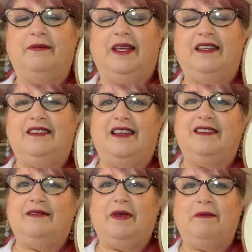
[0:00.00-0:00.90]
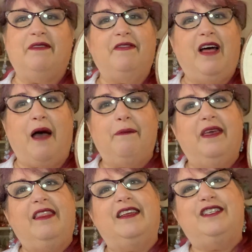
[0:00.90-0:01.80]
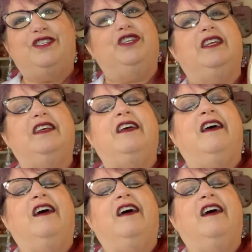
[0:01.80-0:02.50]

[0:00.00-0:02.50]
it does make me feel happy that she